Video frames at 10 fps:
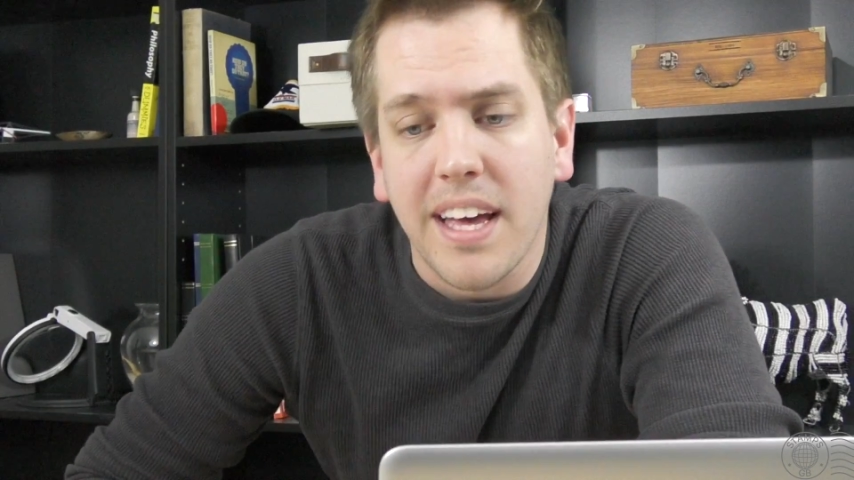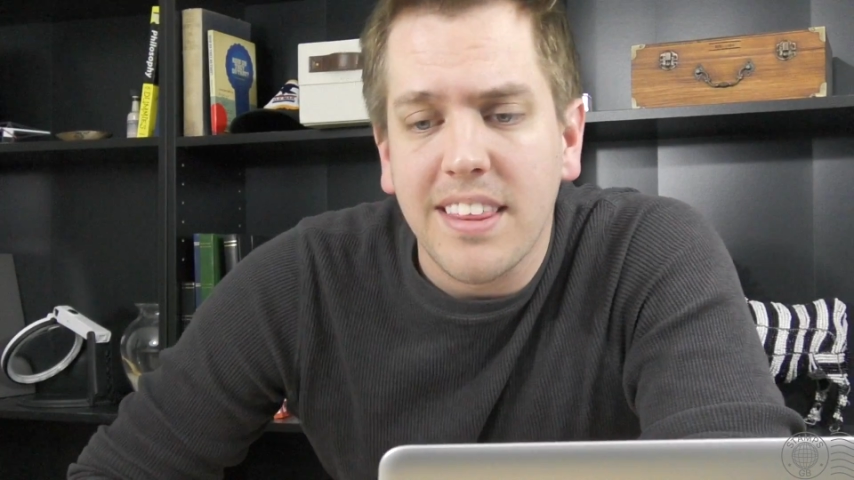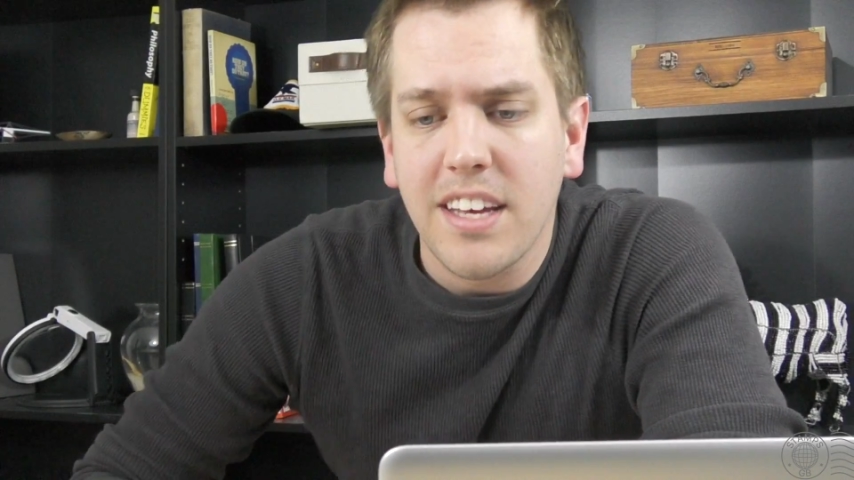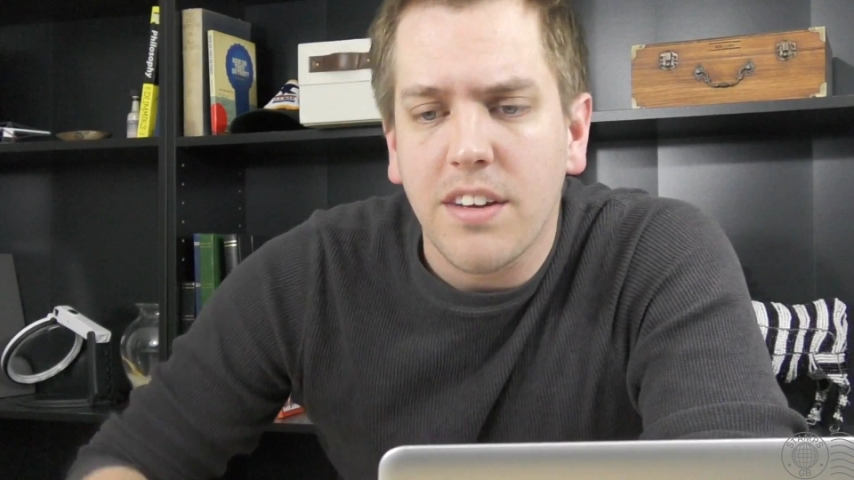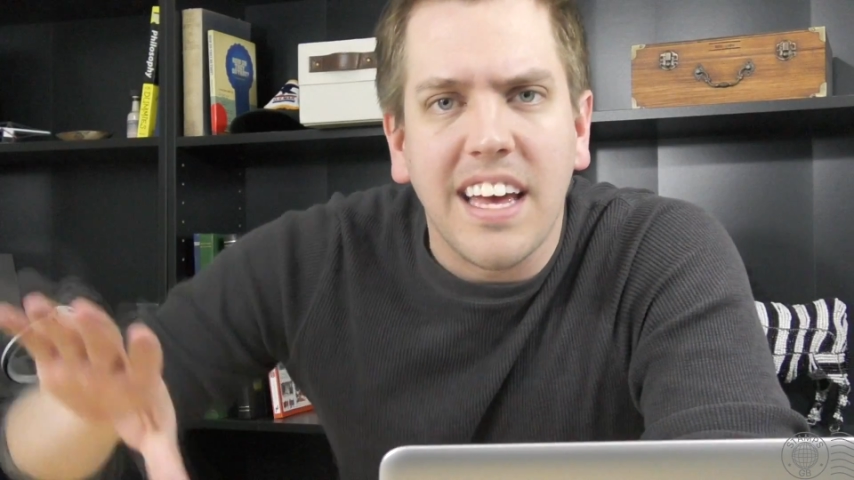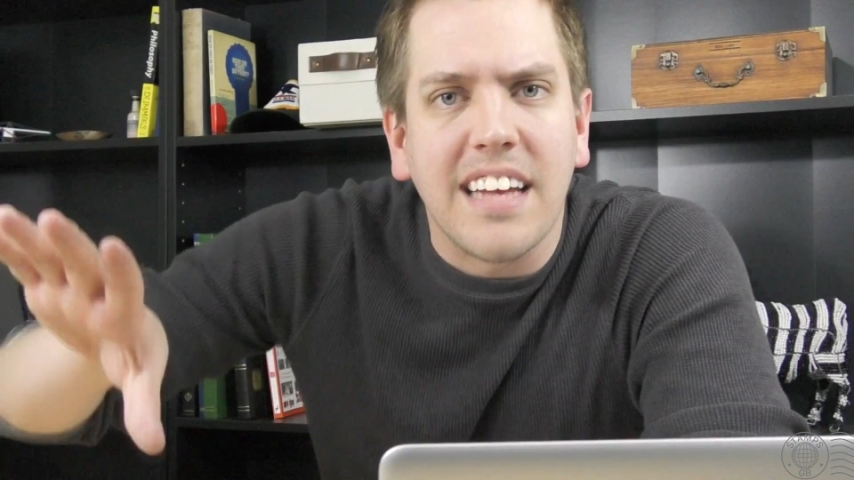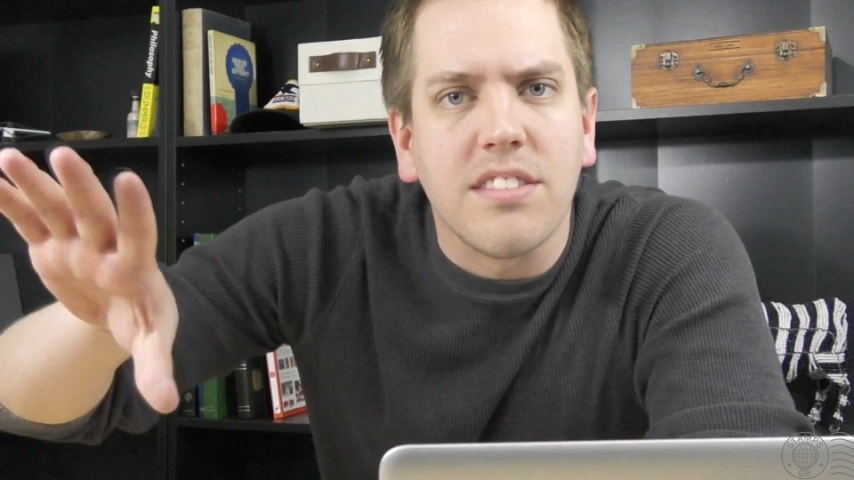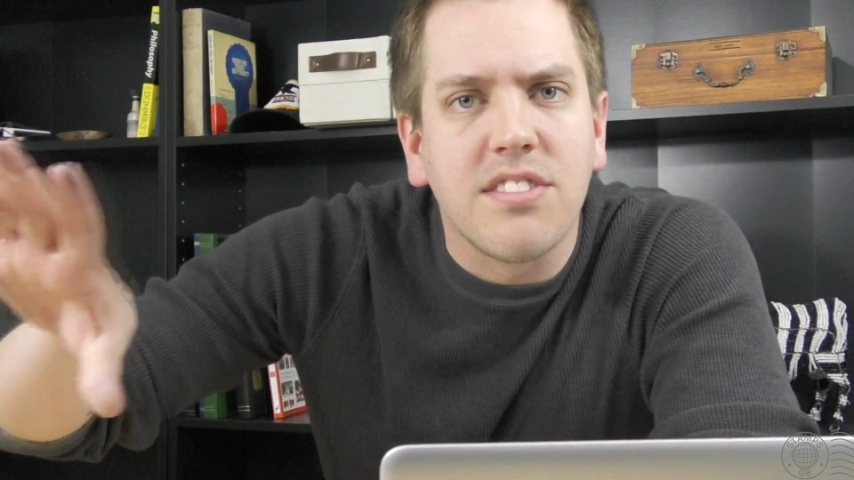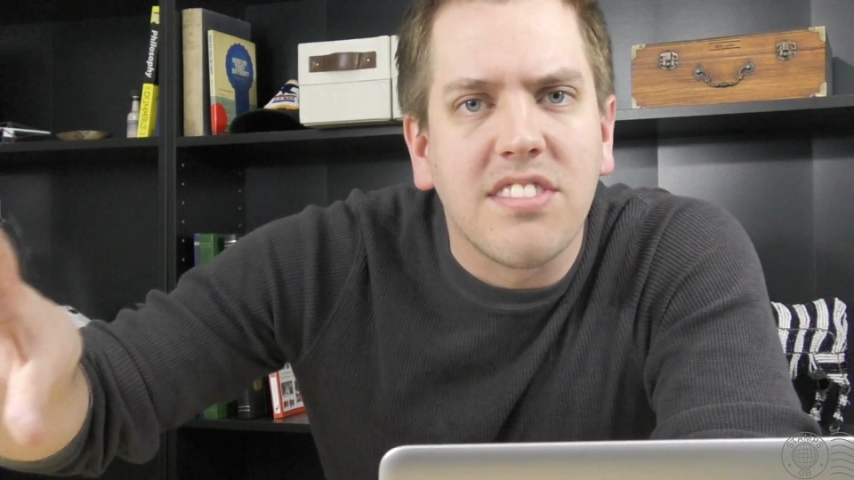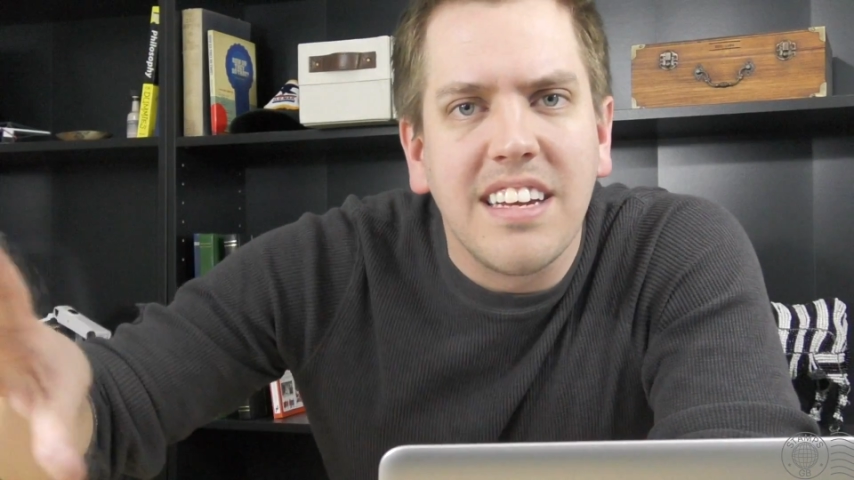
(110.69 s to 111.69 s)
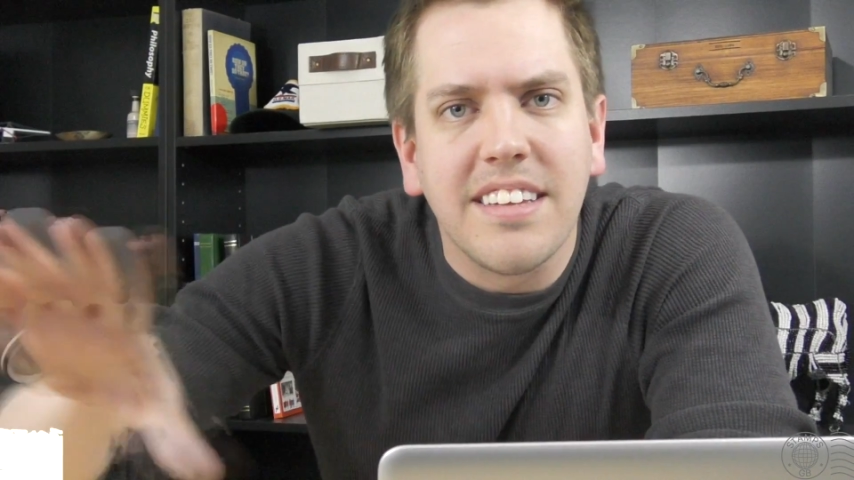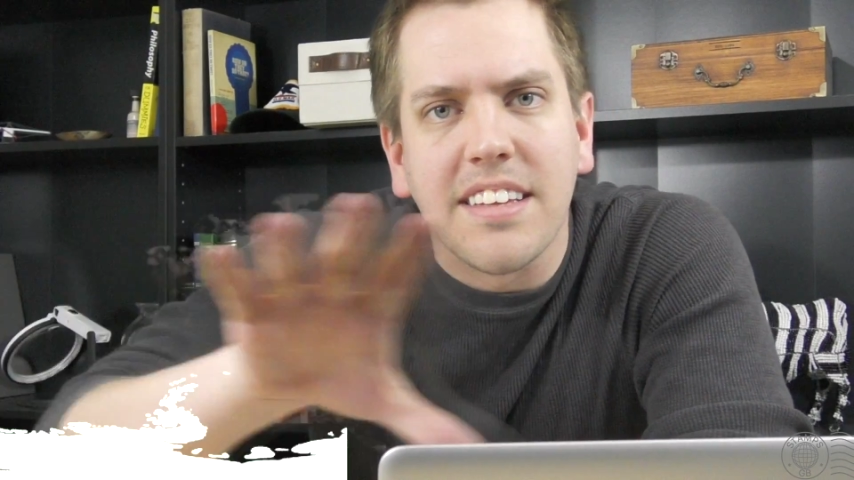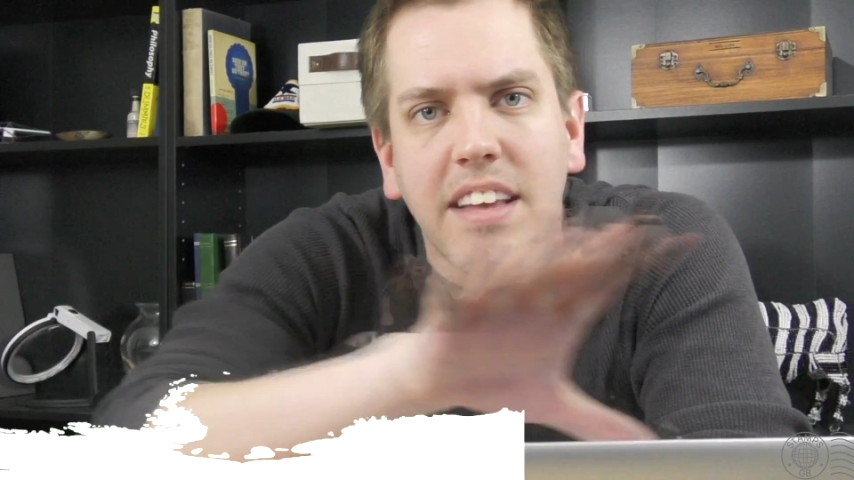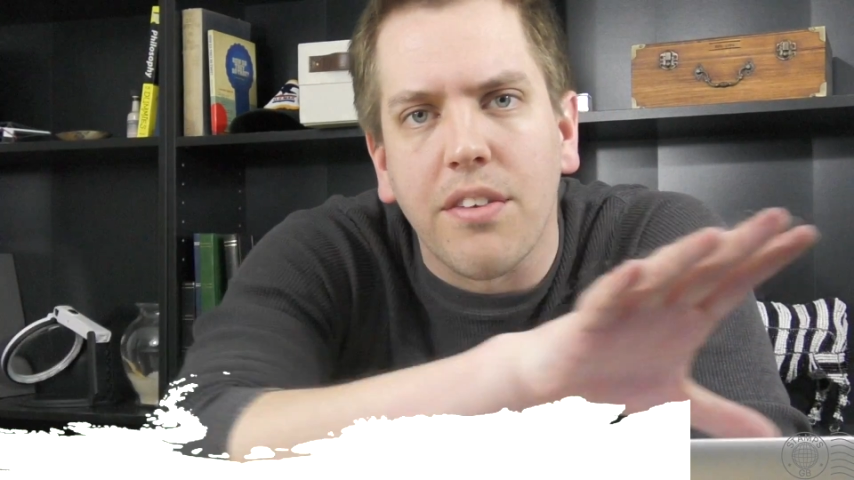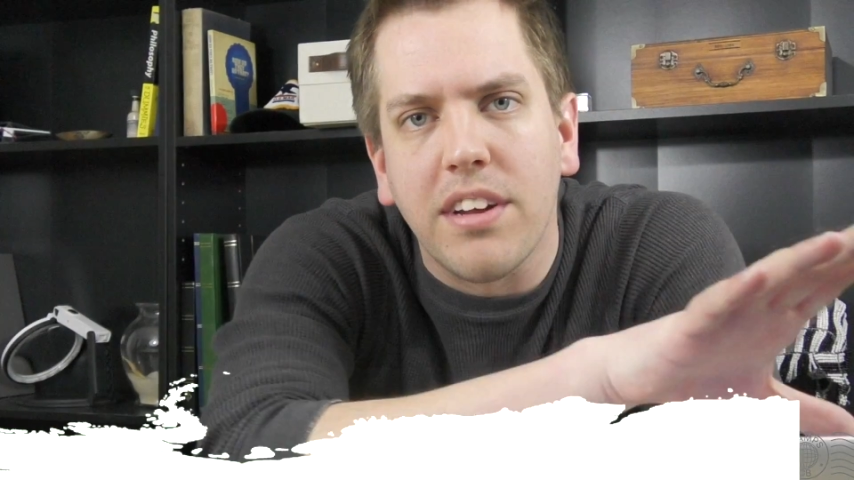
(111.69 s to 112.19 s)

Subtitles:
I think of that slither that